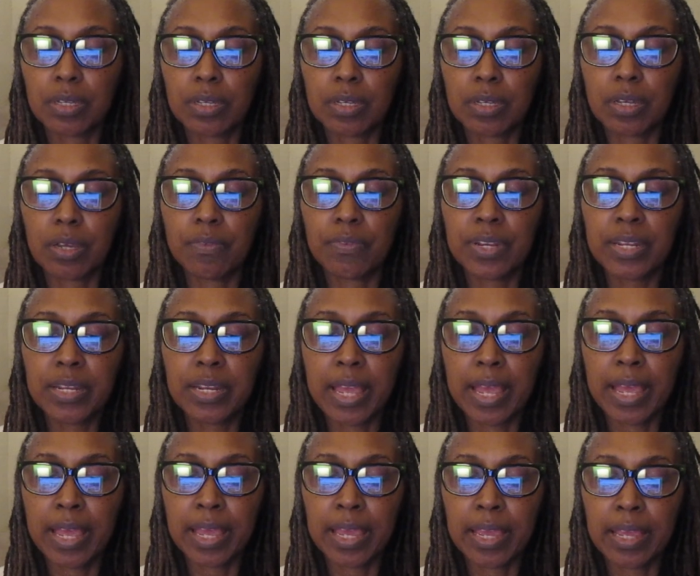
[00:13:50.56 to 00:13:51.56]
Covenant
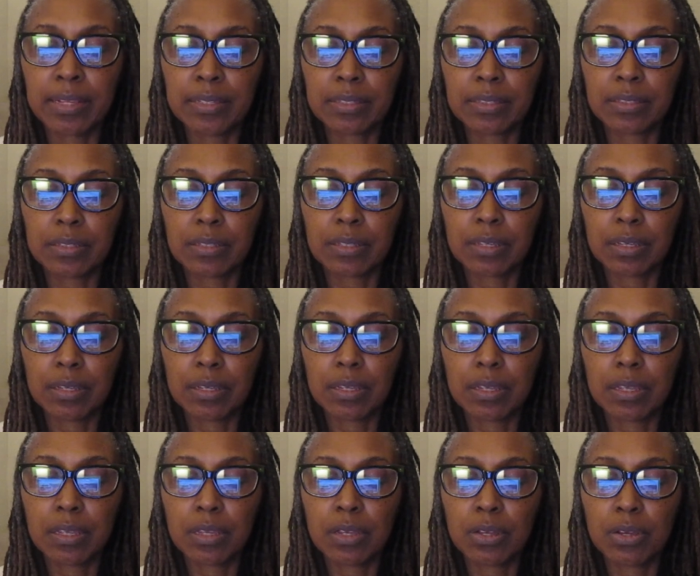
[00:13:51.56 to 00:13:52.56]
Eyes
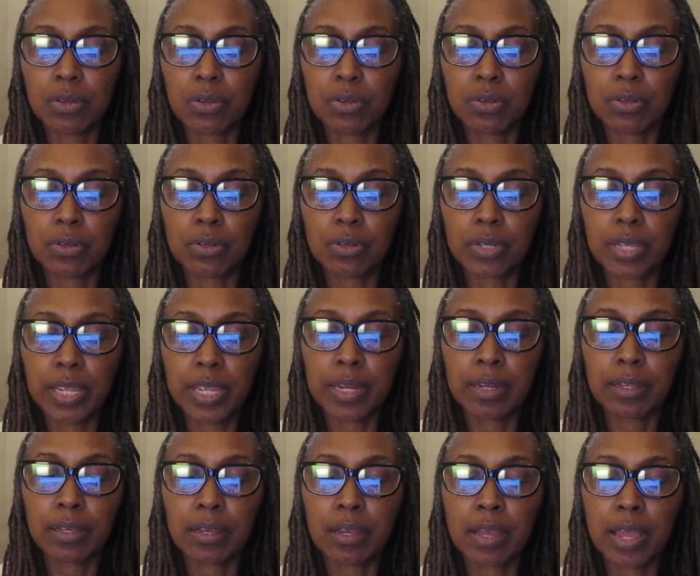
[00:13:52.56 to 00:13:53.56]
or
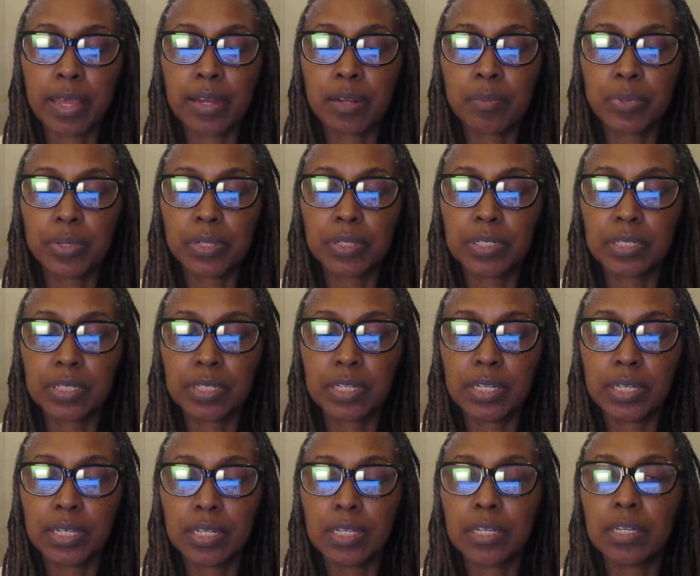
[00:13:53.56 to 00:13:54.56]
and
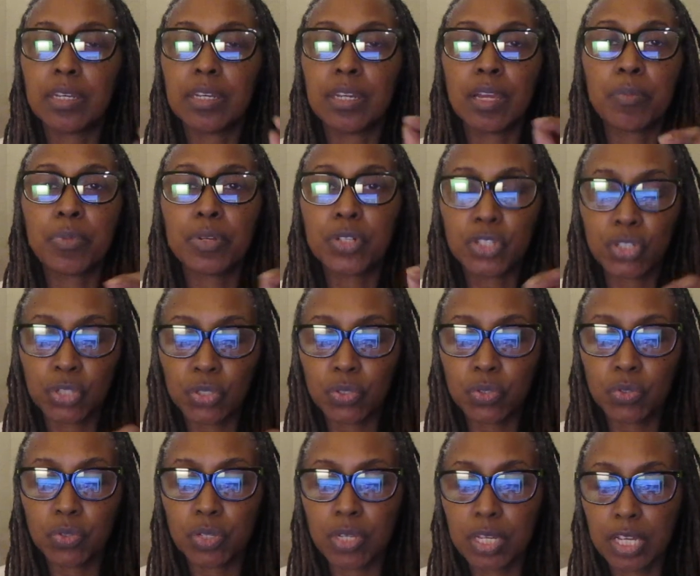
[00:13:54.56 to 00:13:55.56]
accountability number
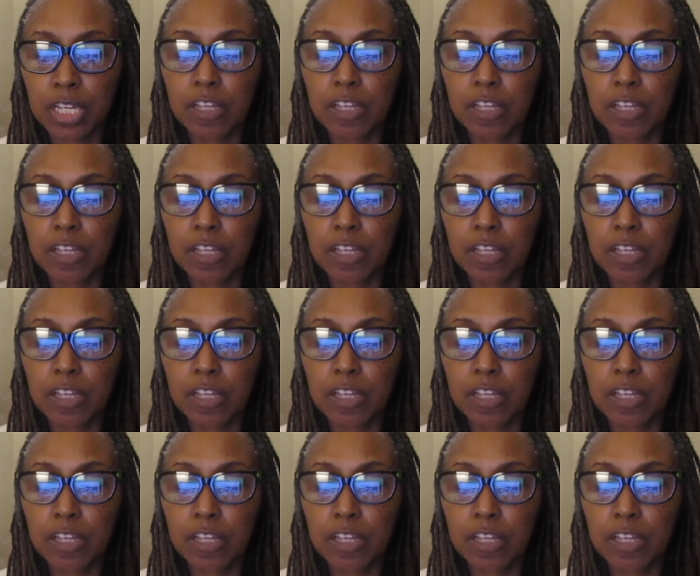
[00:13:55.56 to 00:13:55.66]
two